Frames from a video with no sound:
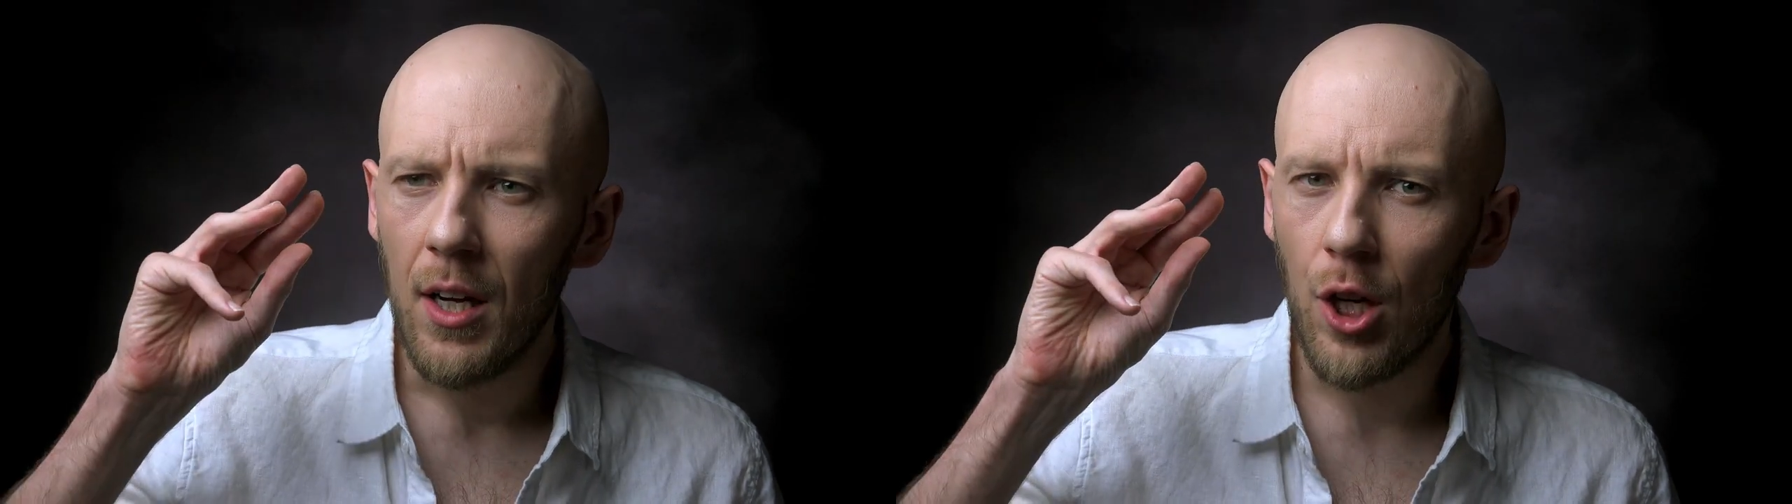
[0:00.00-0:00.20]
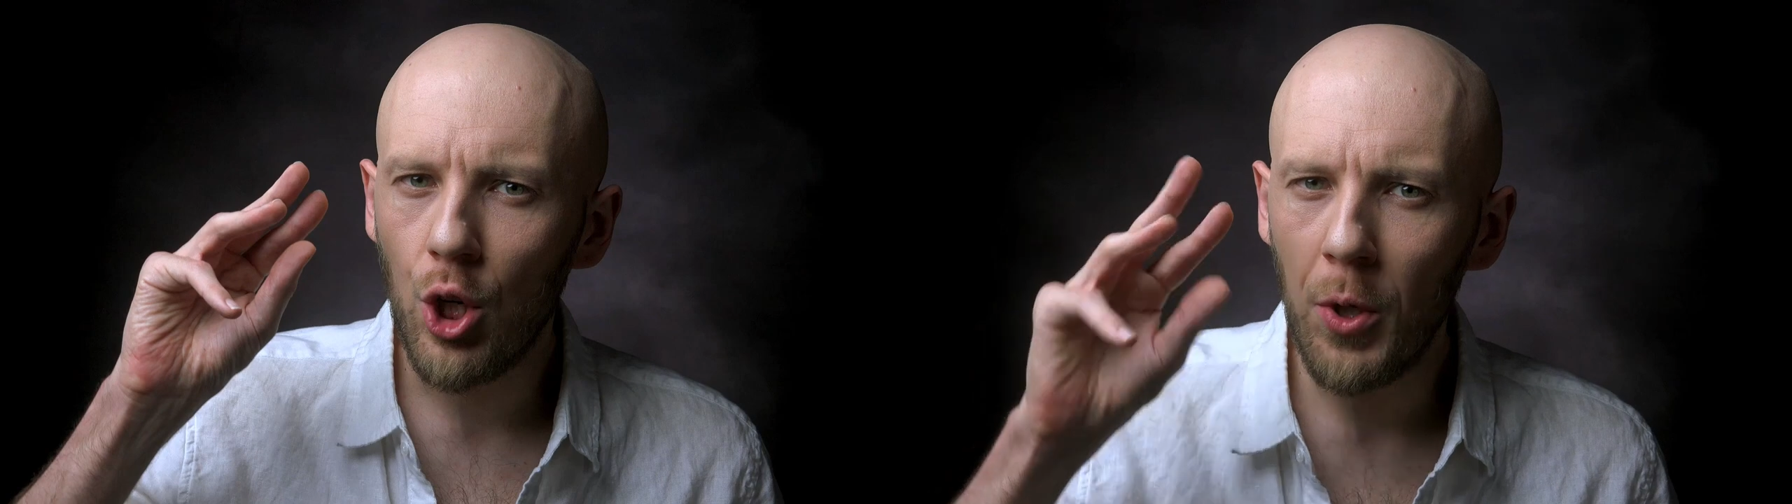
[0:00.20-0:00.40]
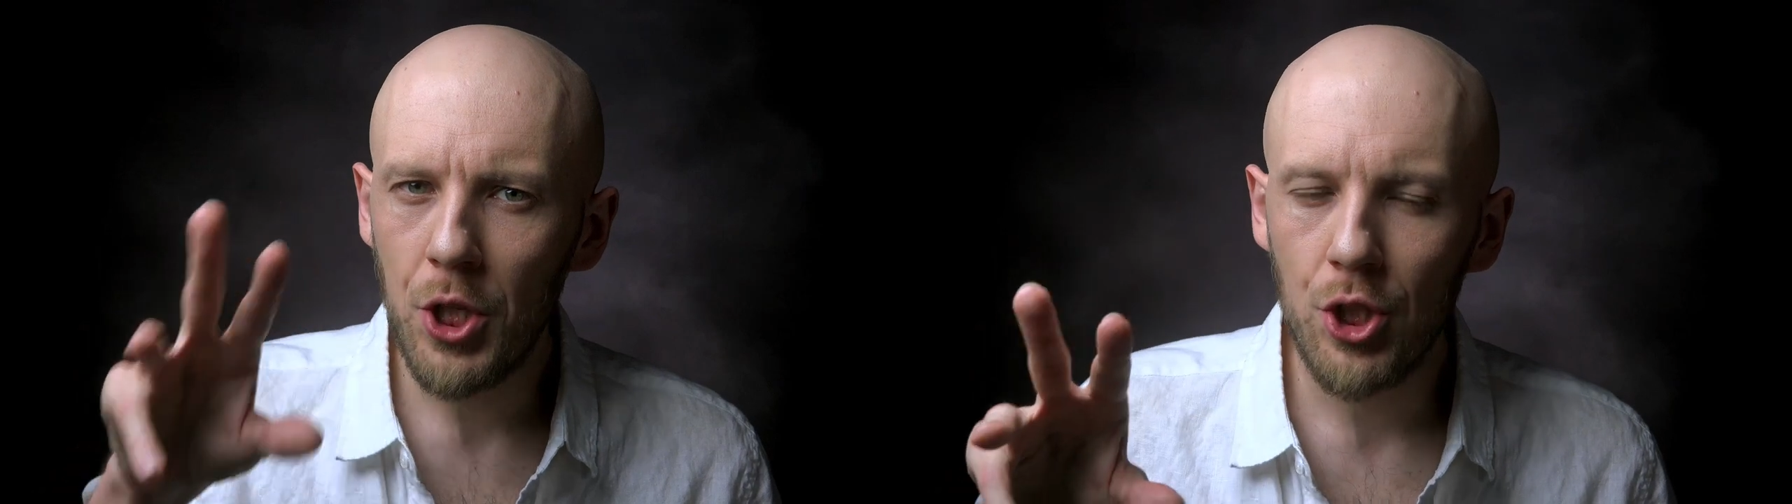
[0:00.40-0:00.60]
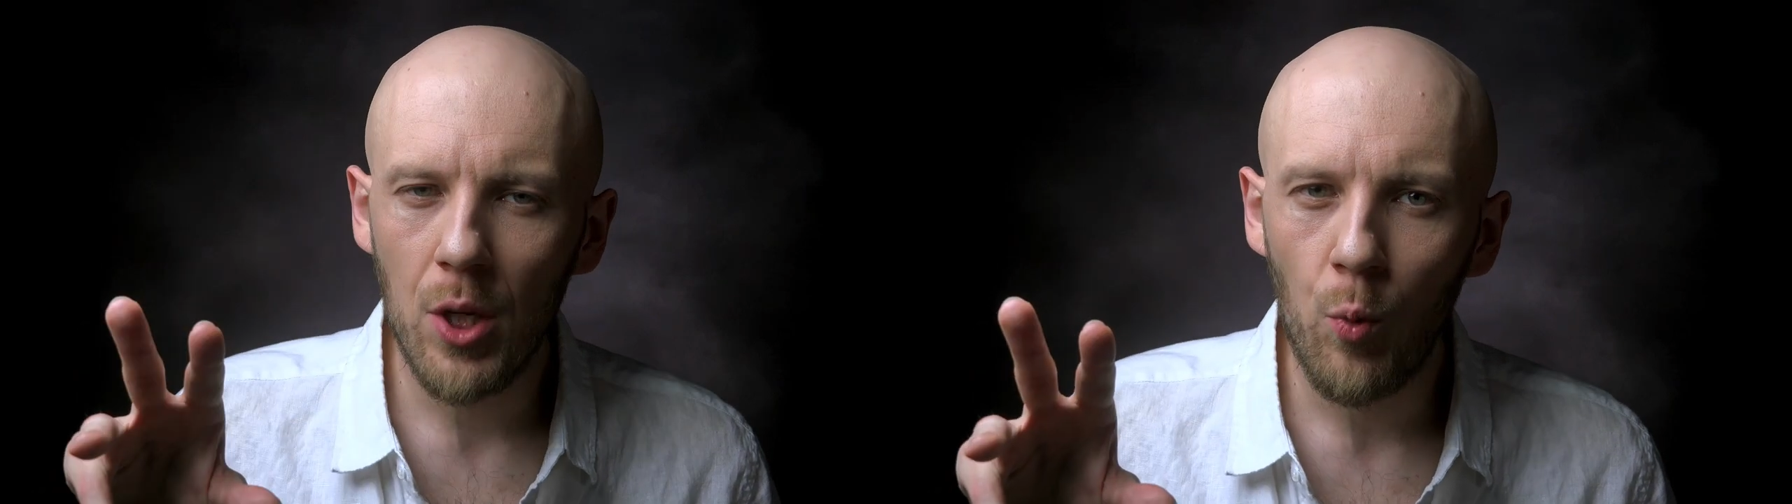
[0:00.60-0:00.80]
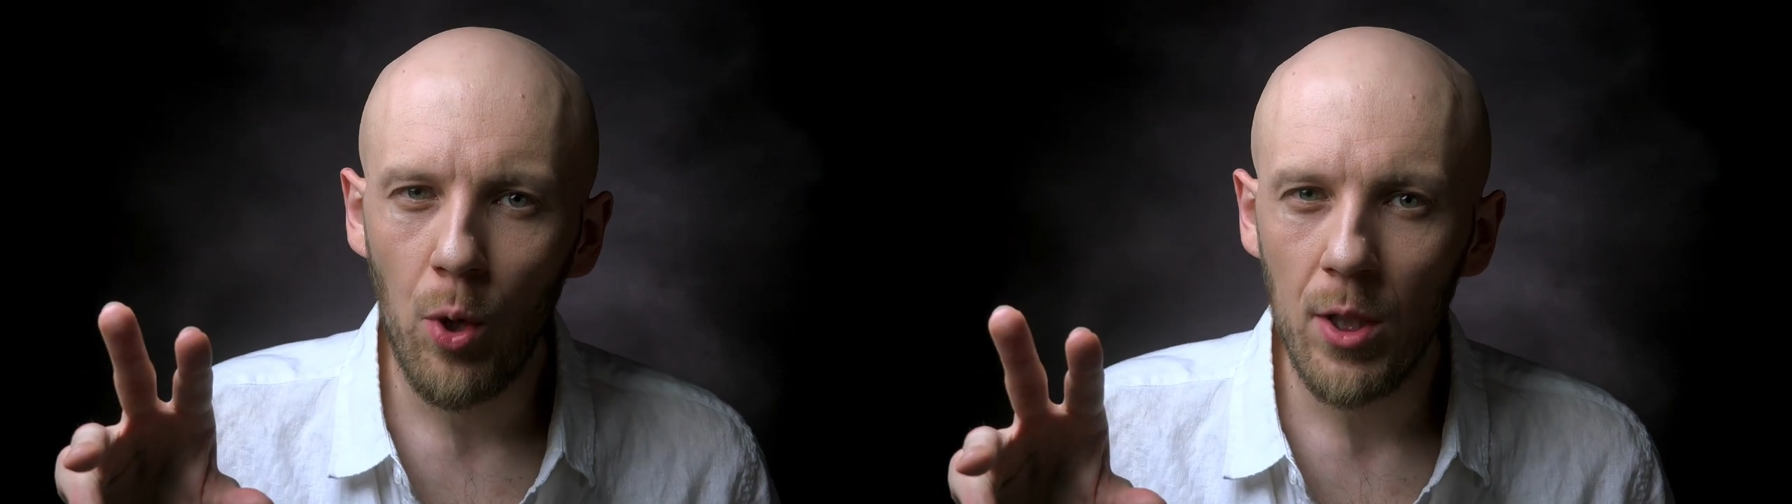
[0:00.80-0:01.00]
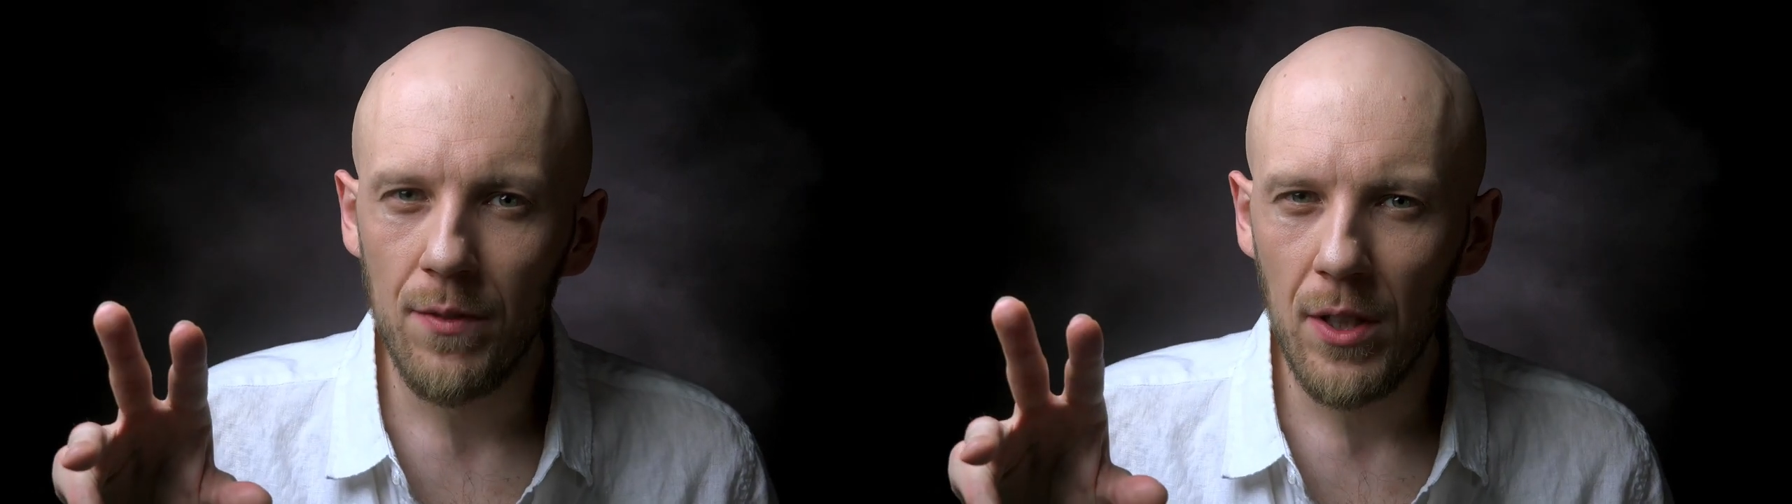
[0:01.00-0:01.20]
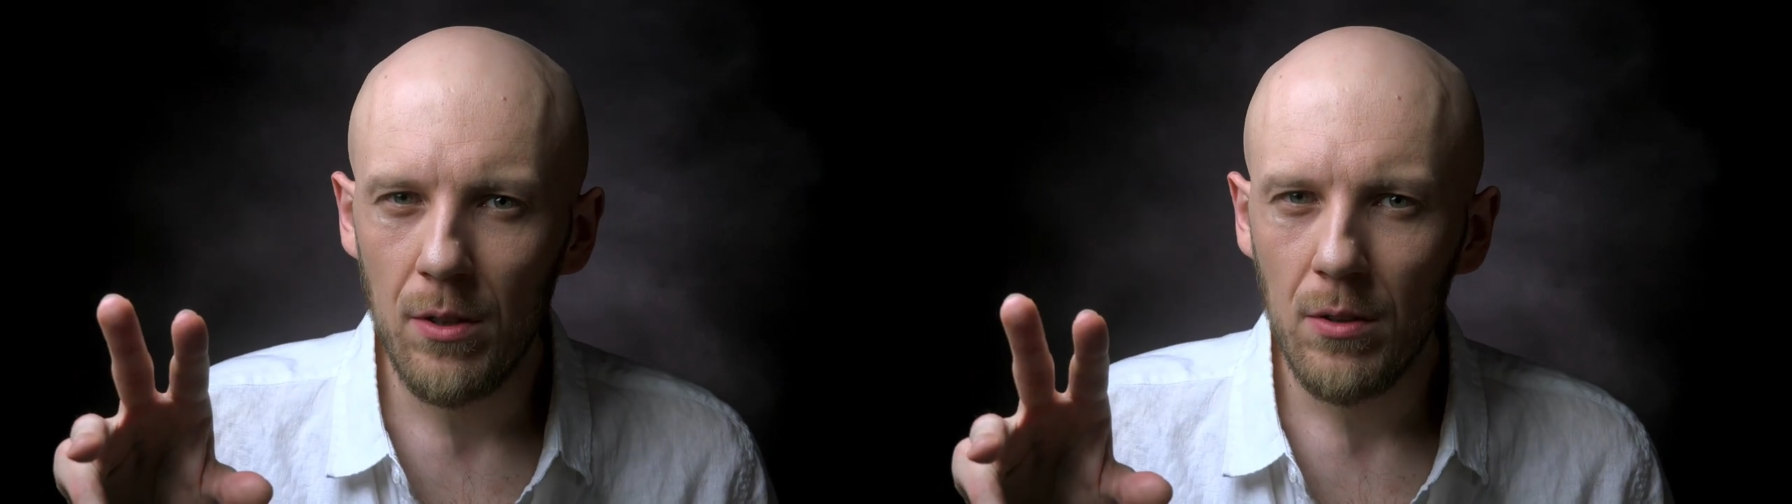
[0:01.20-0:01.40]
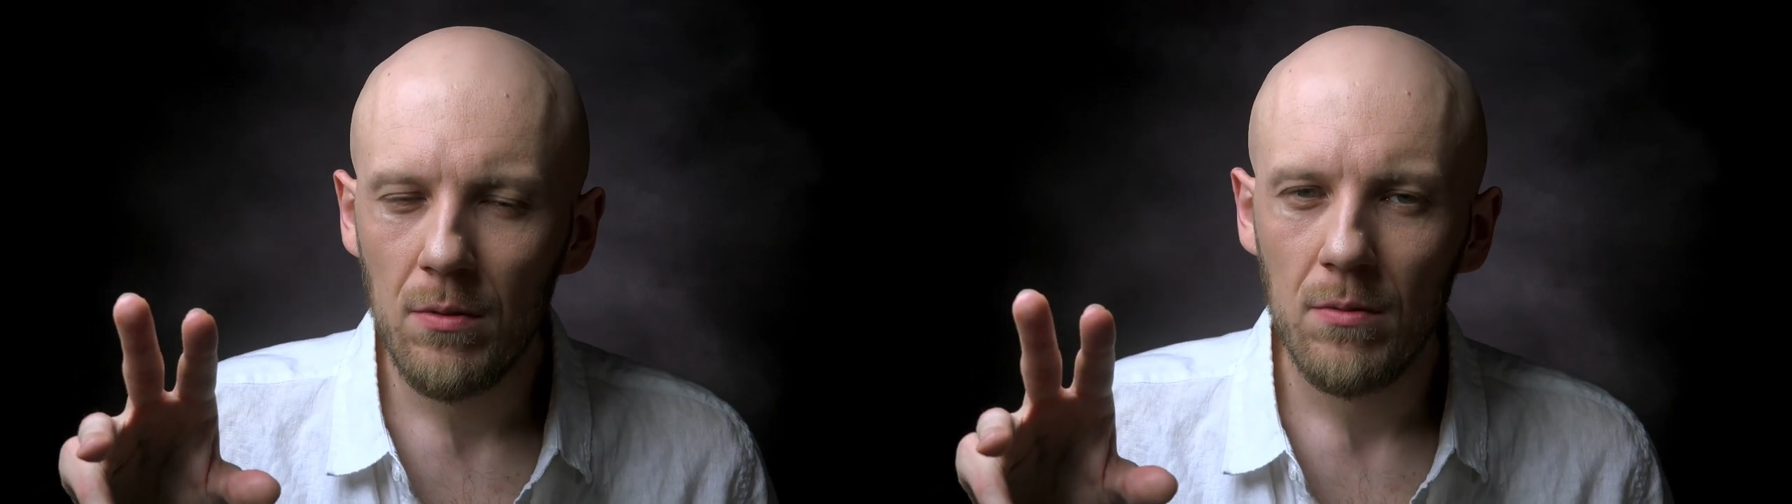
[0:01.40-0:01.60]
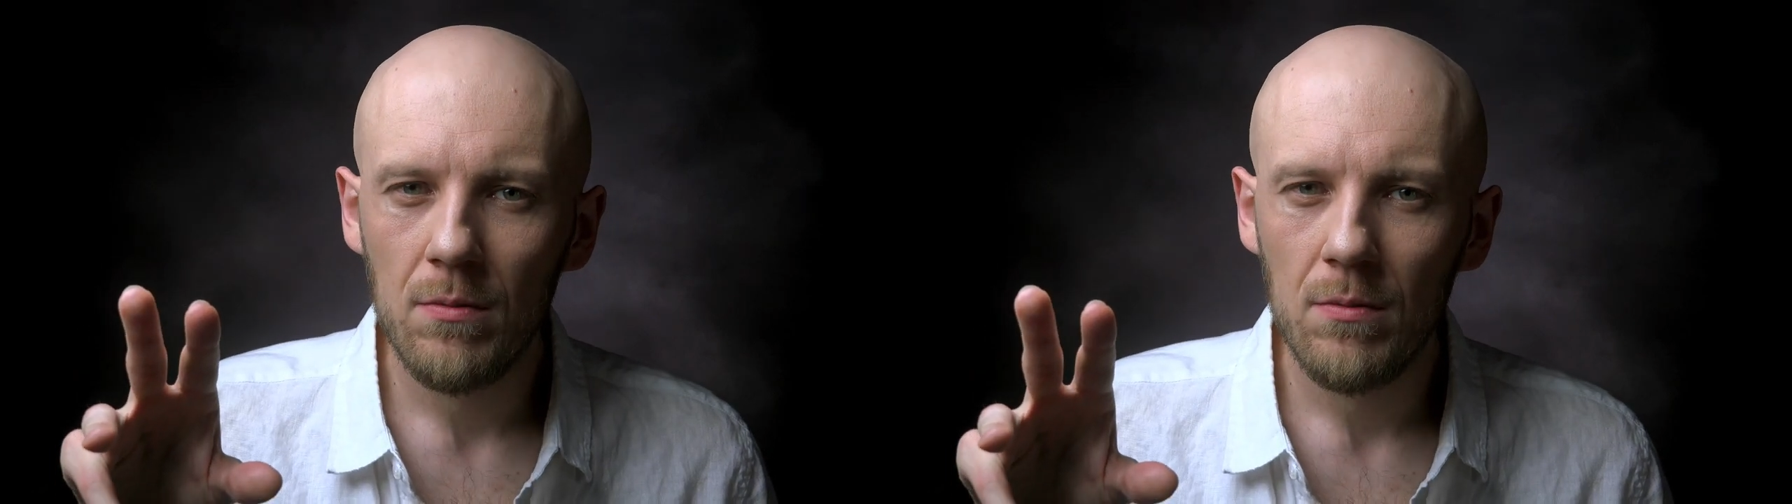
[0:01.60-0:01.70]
Christian worldview.